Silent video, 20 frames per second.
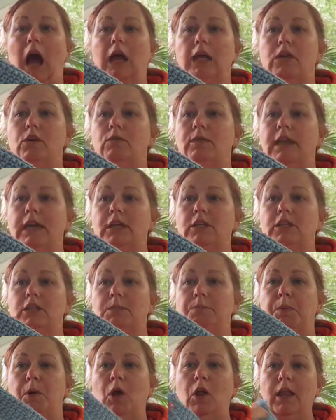You can't
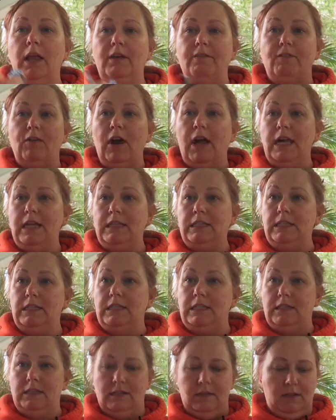just pull it,
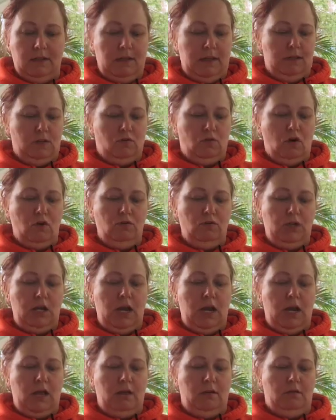friends. It's
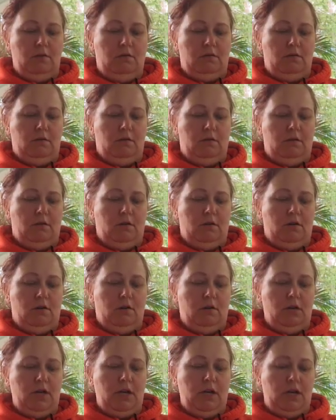crochet.
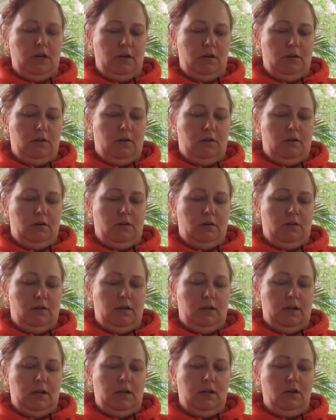Oy.
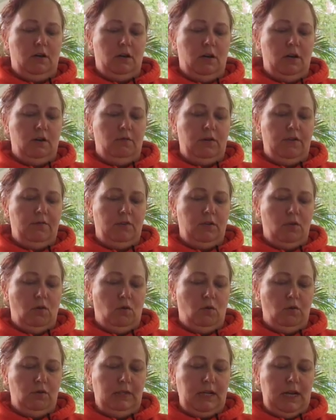I could unravel the
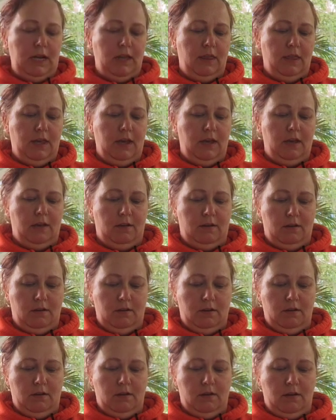whole dang thing.
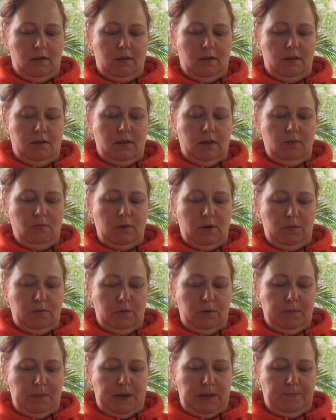And then where
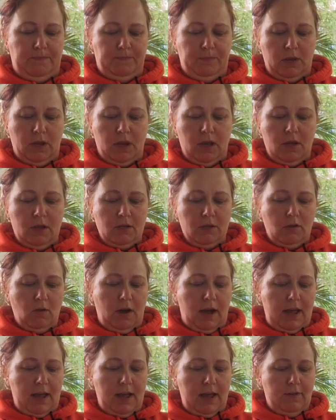would he be? So
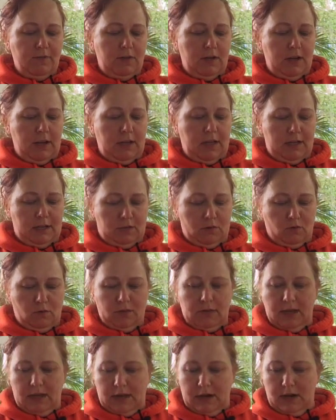I have to, I guess,
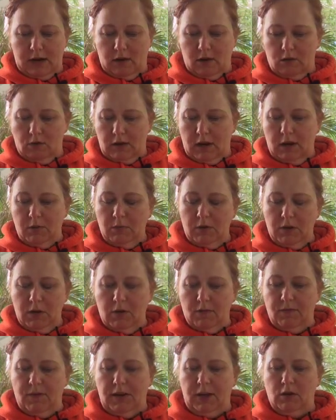sort that out. I wonder
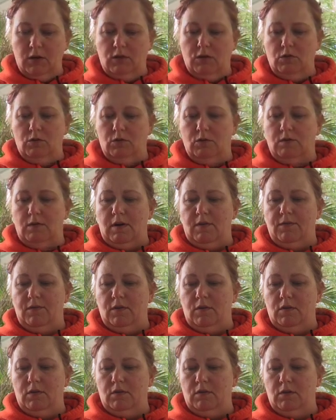if I could do a
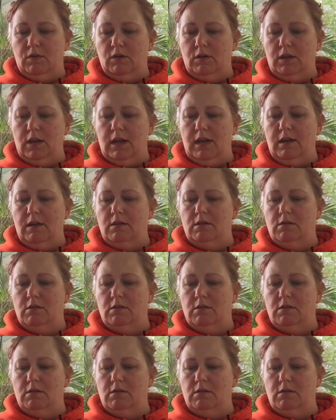ruffle. Could I?